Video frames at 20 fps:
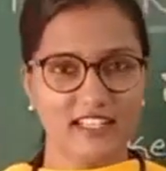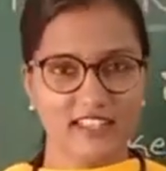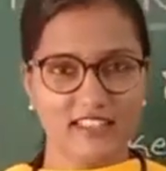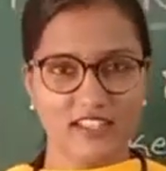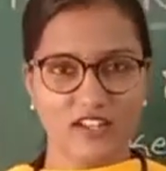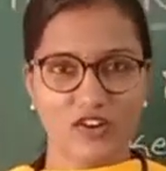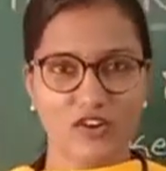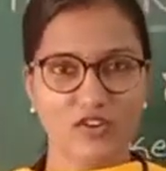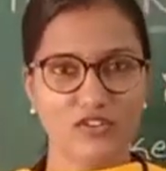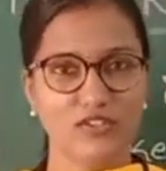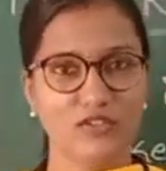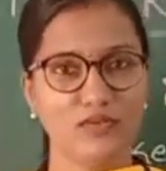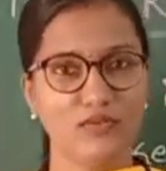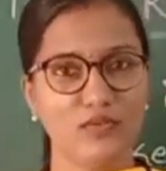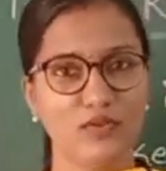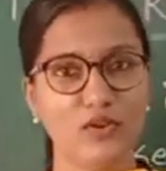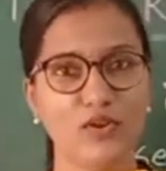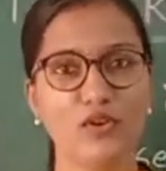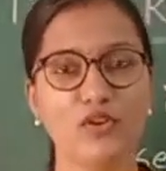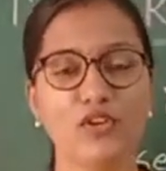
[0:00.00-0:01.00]
On the
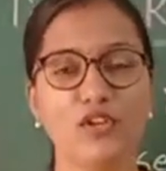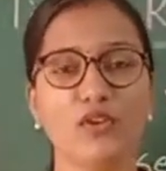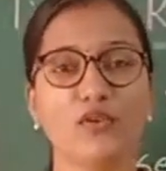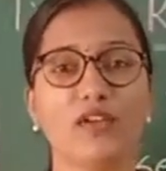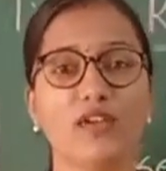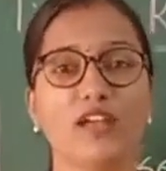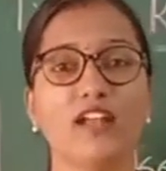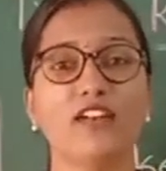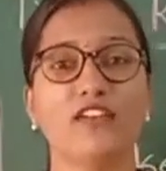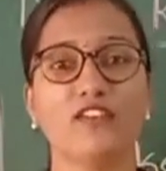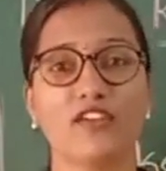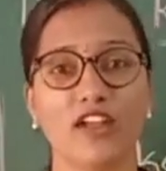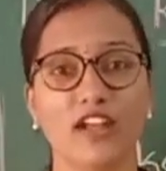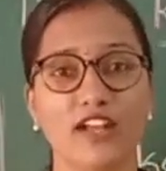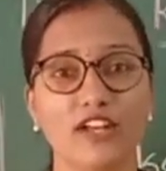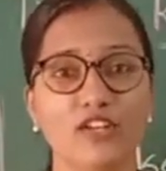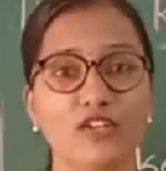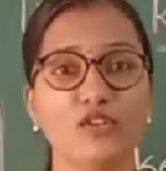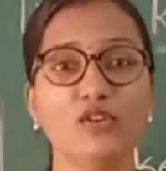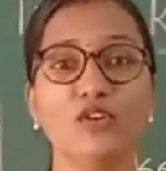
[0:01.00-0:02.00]
floor, you can try to
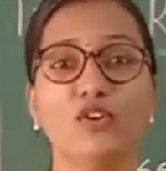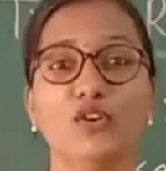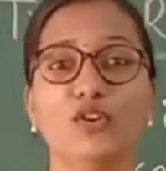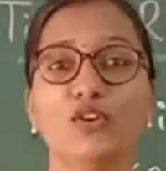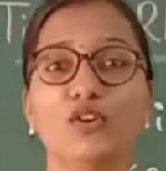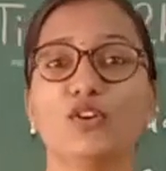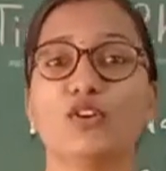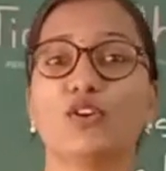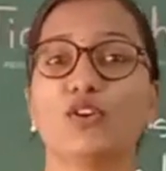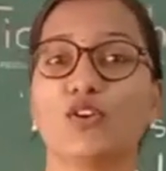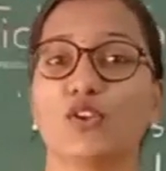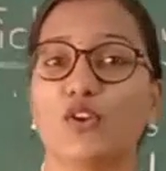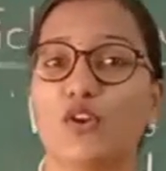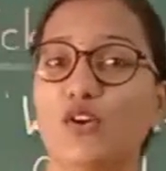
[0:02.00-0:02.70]
crawl